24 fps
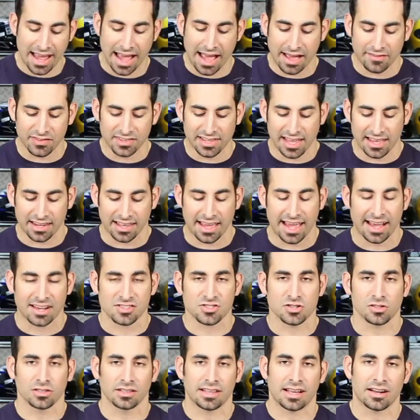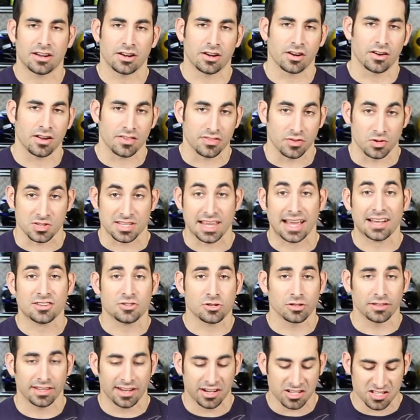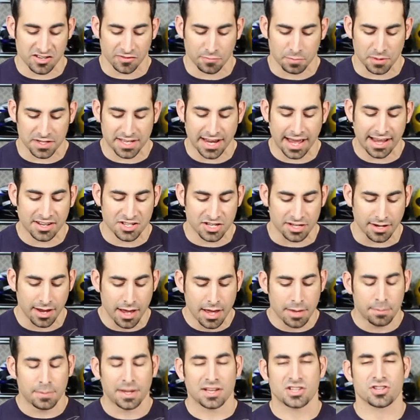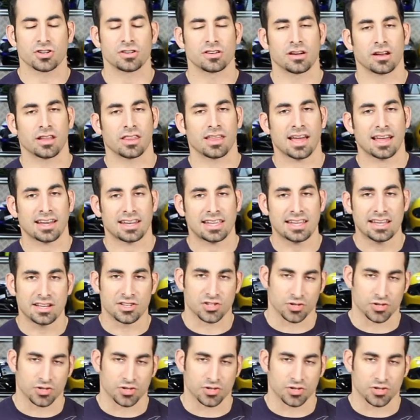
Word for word: having that extra layer, those extra layers of protection, make sure none of that heat